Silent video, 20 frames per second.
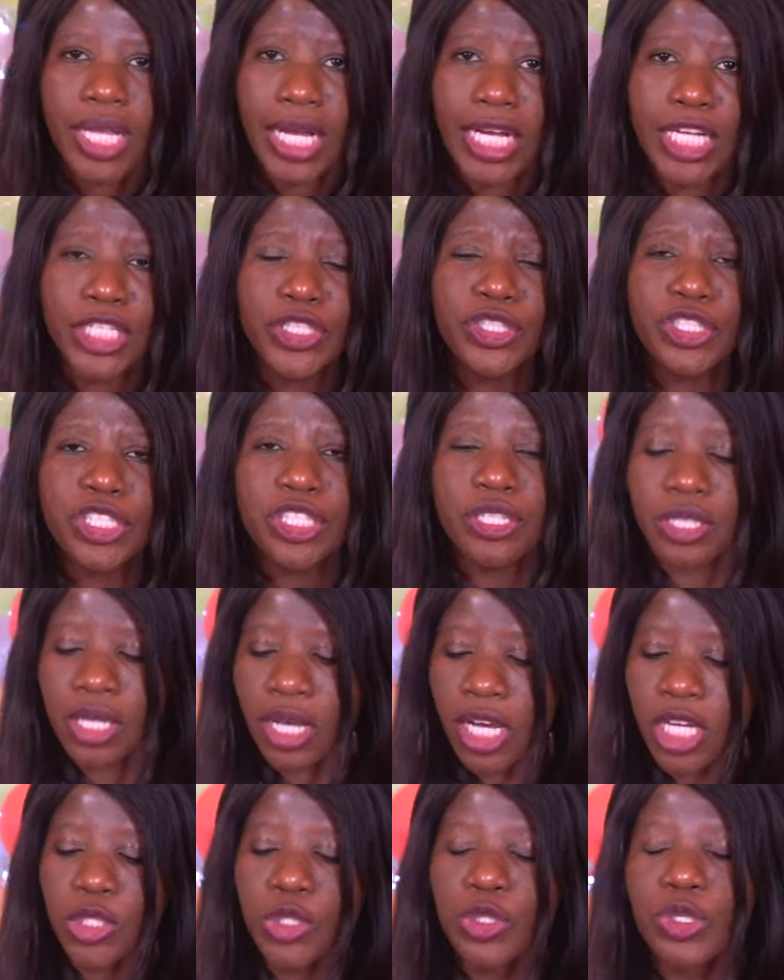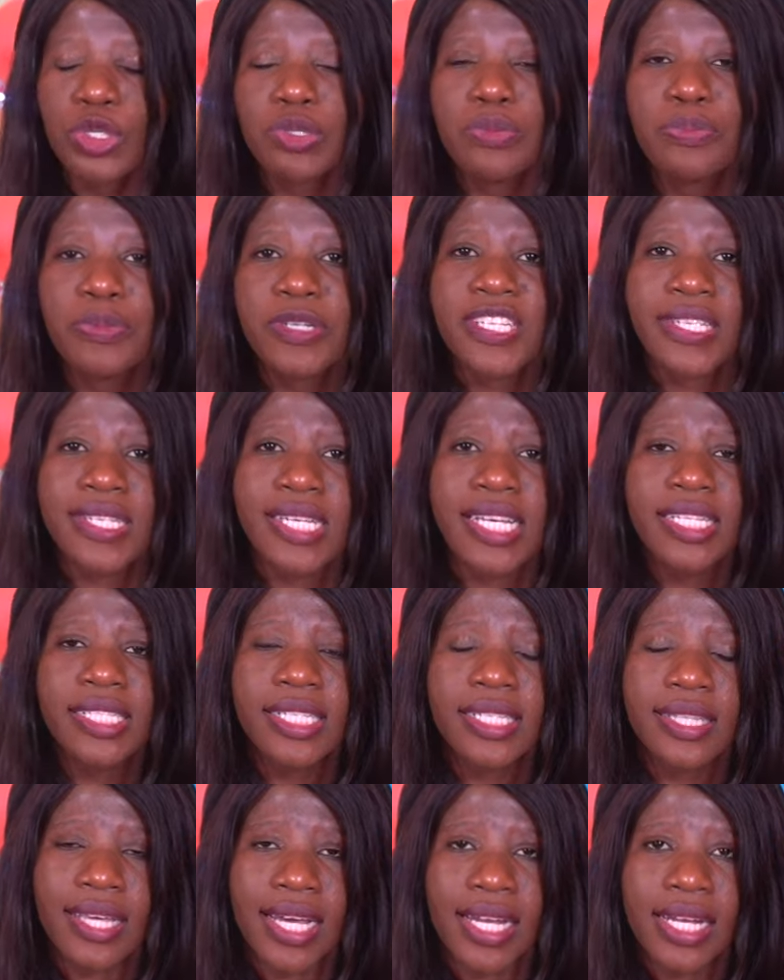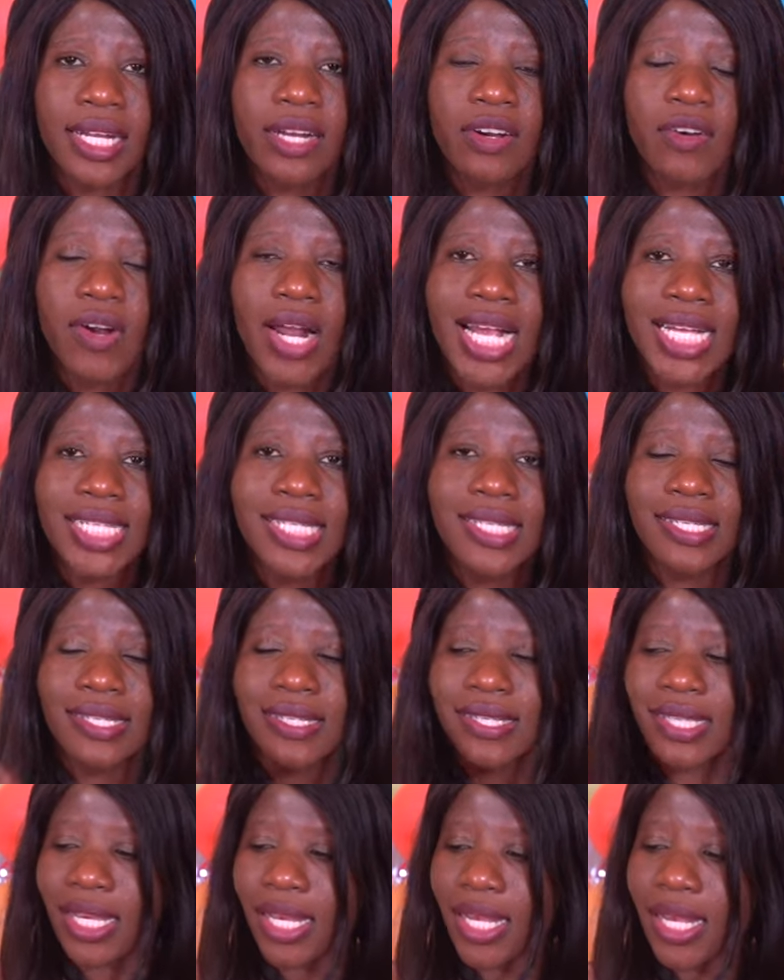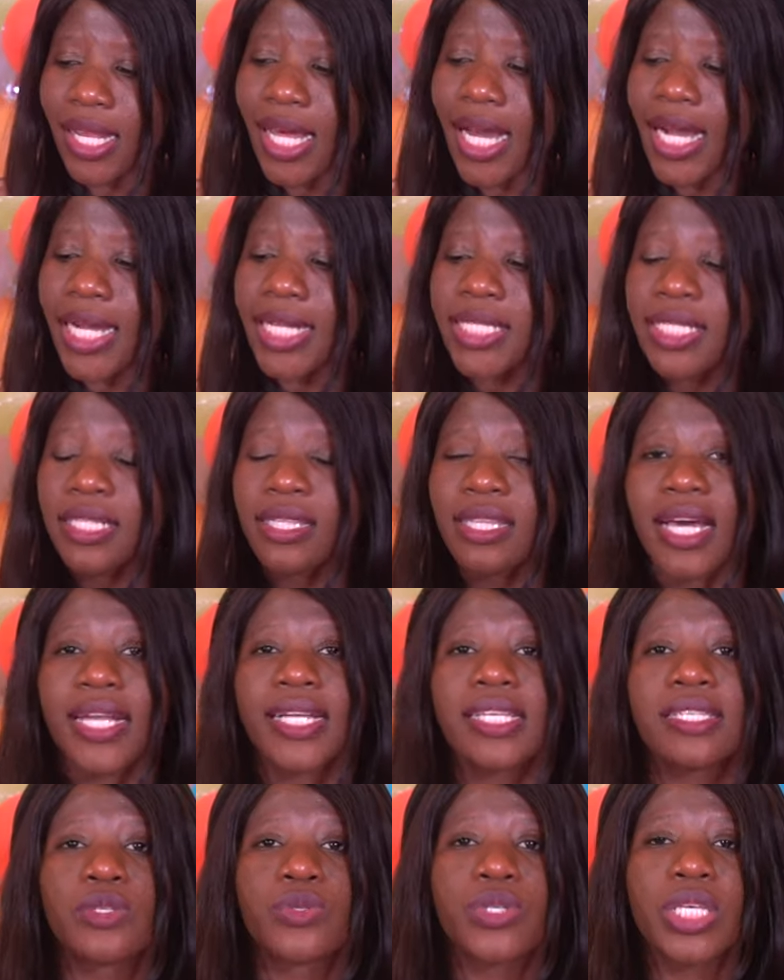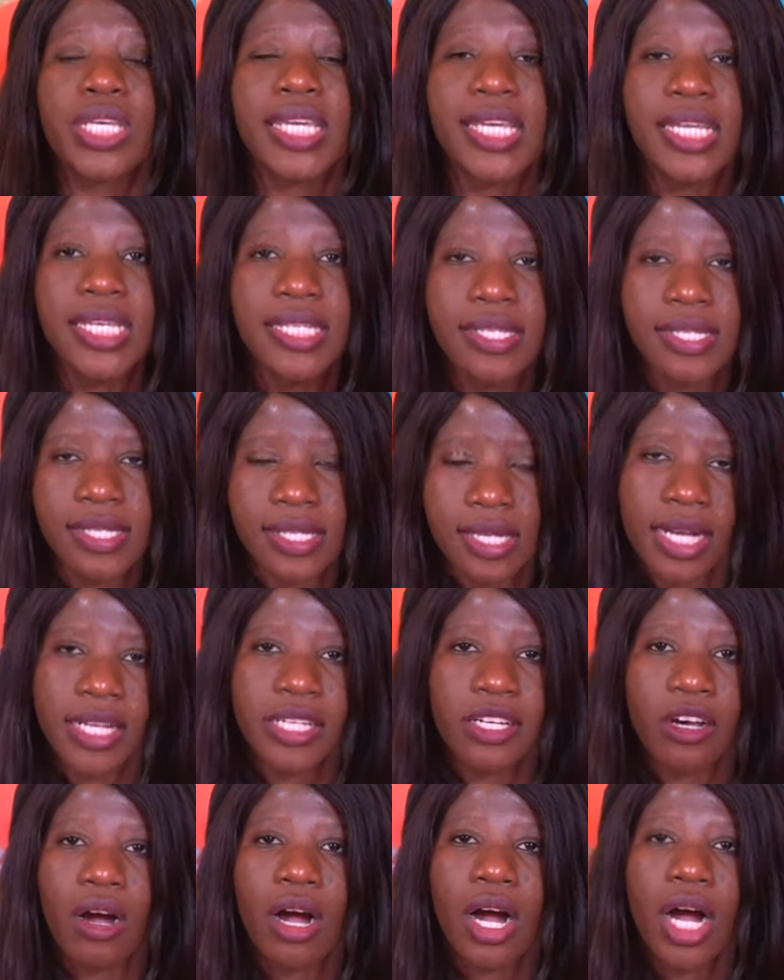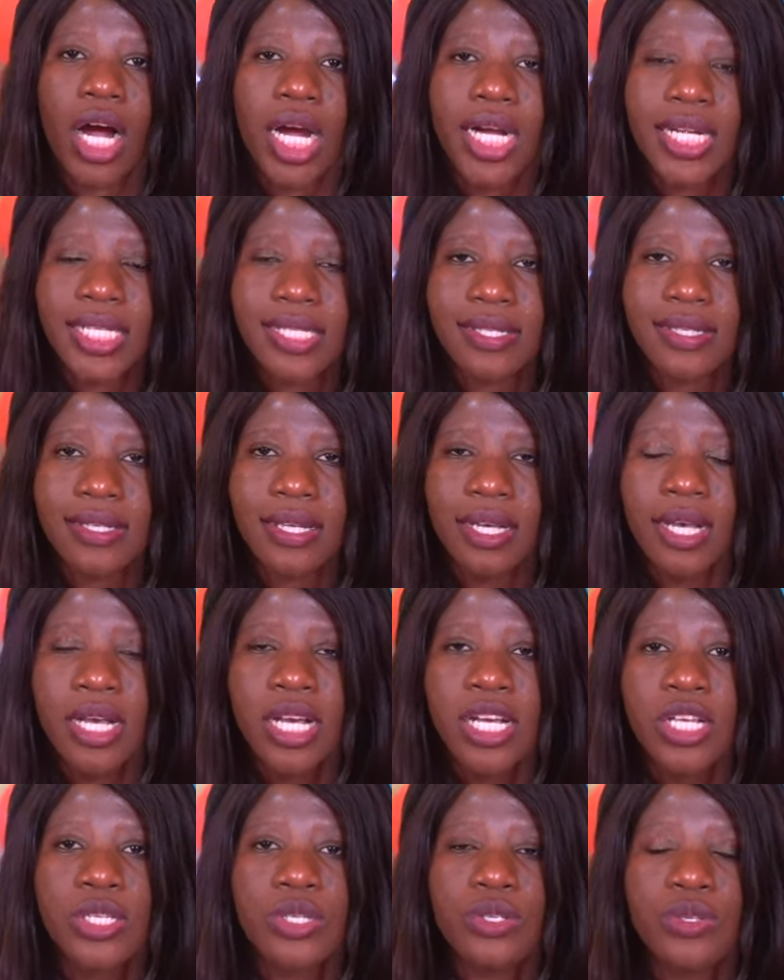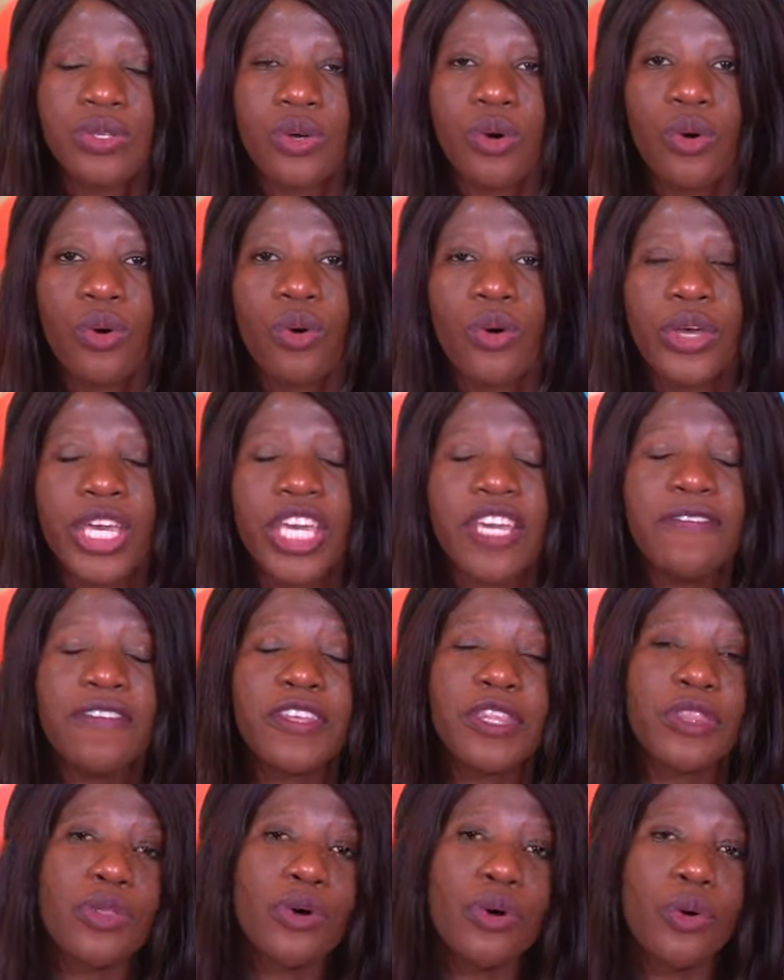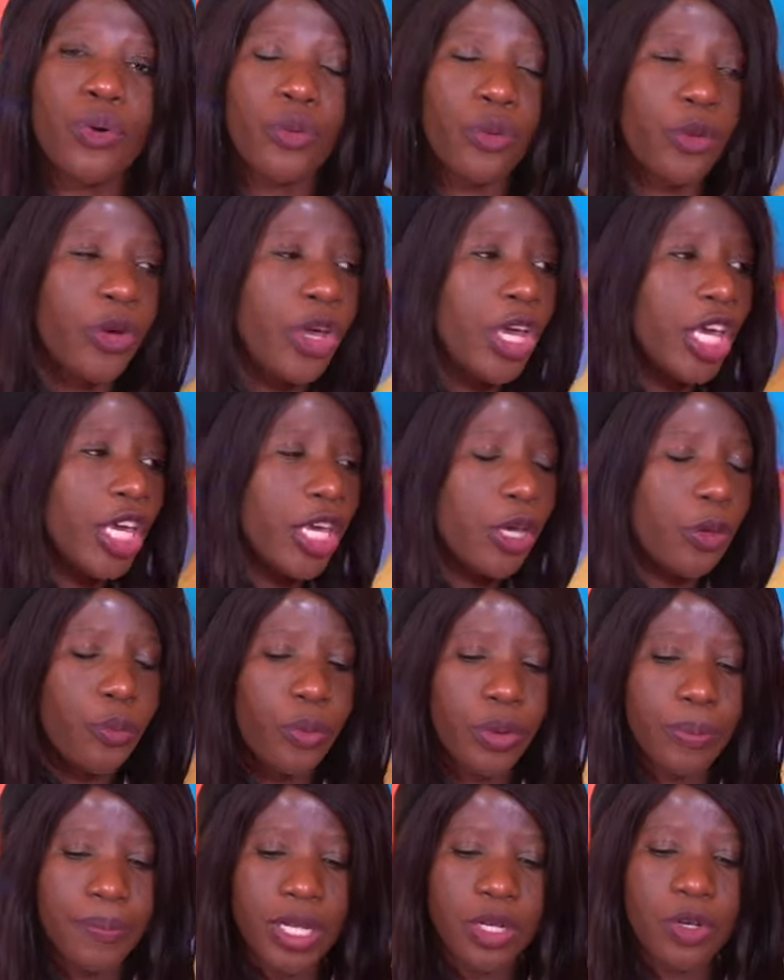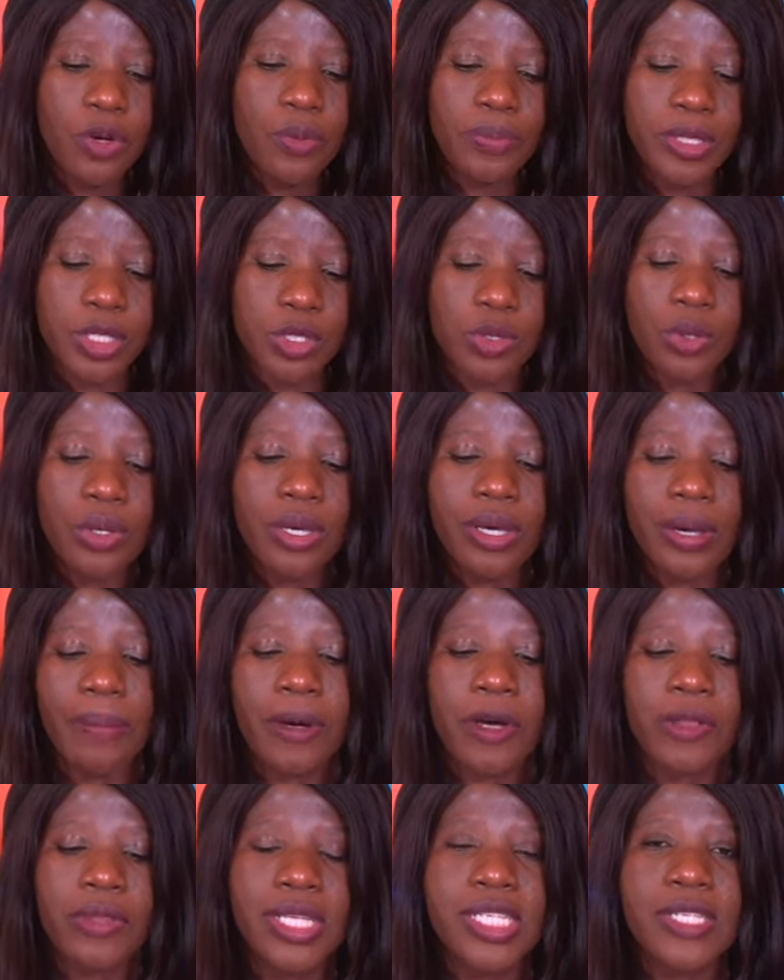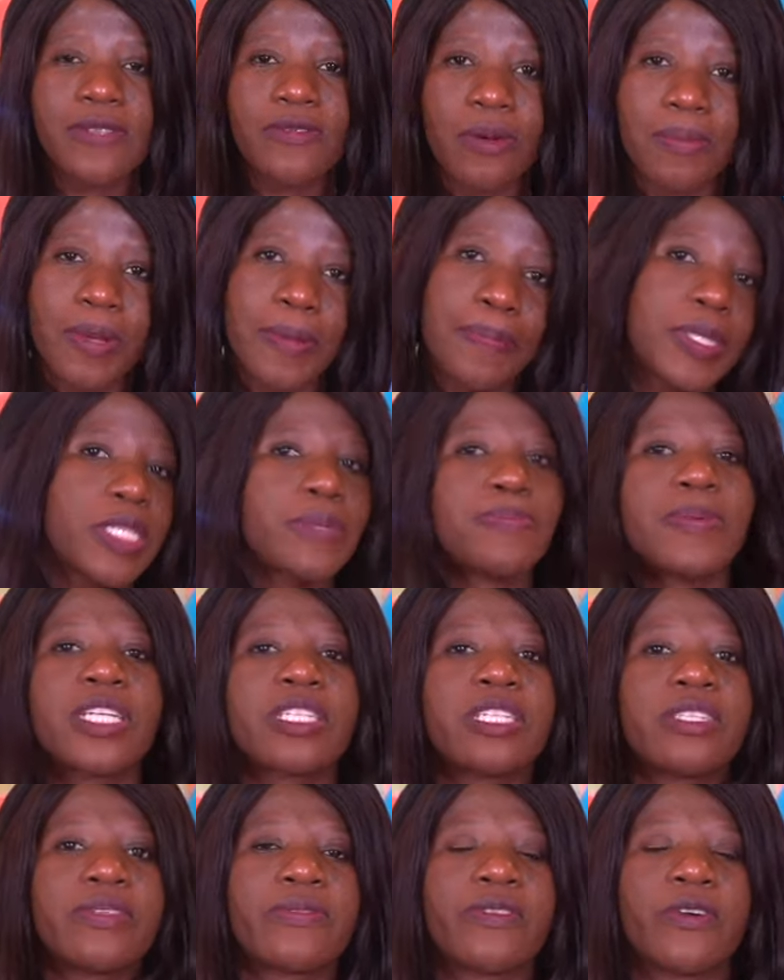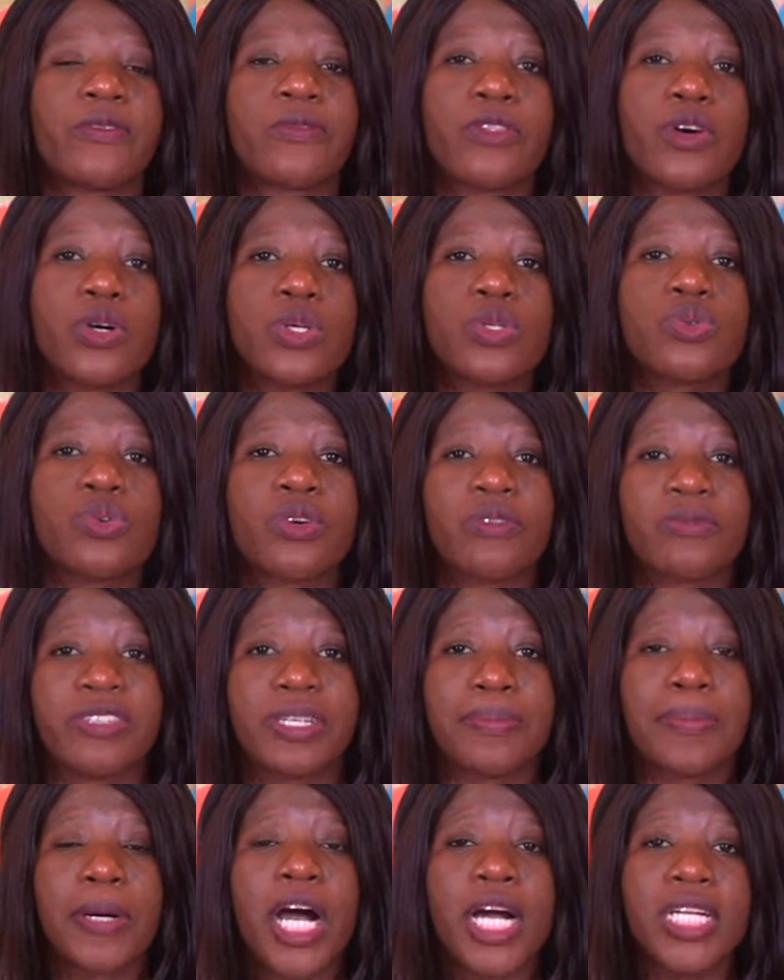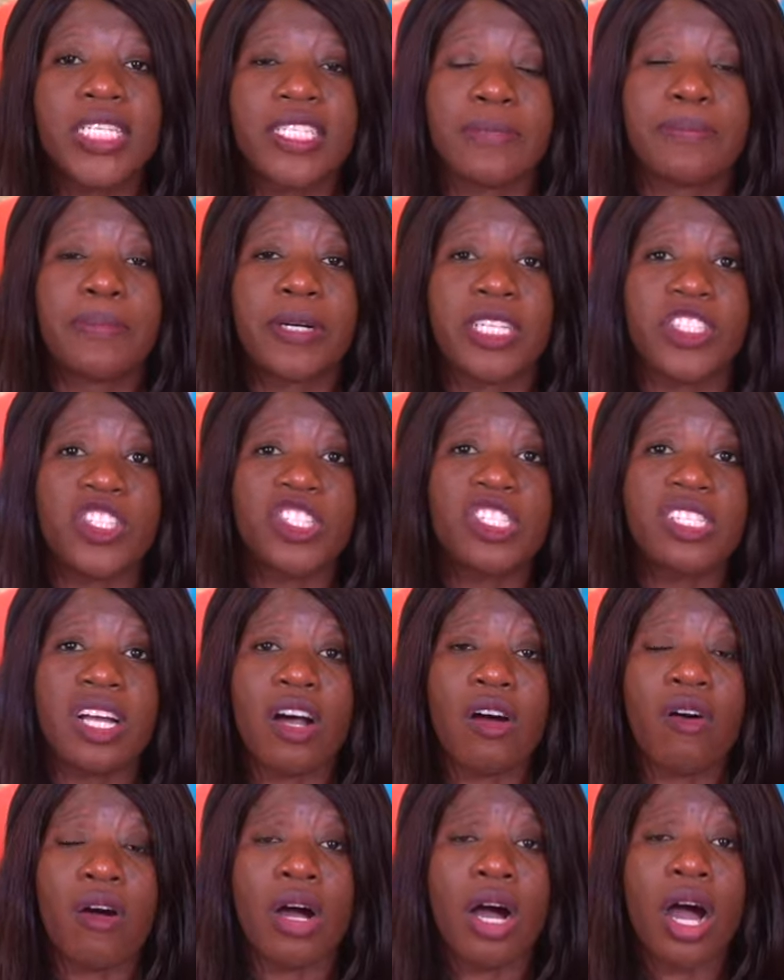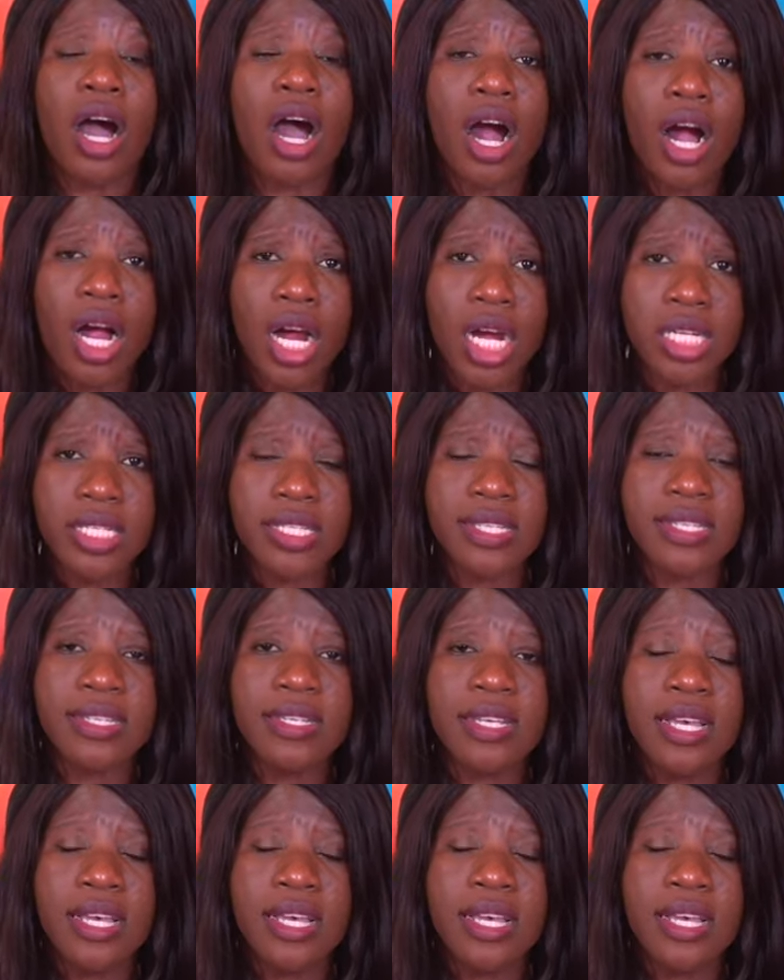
And just to represent that Christ is the light that is inside our hearts. So even though we might not be talking about this from a perspective of those who have departed, but just our hearts,